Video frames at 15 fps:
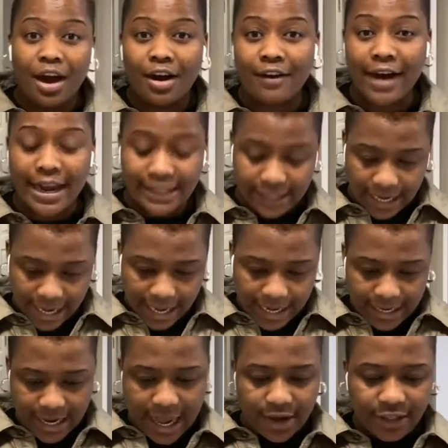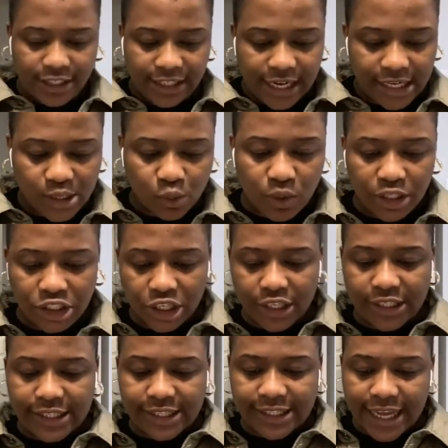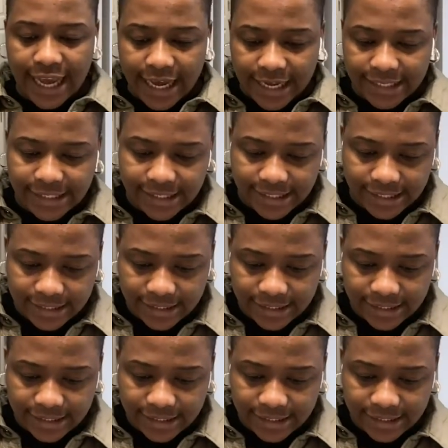All right? Now, the next question says,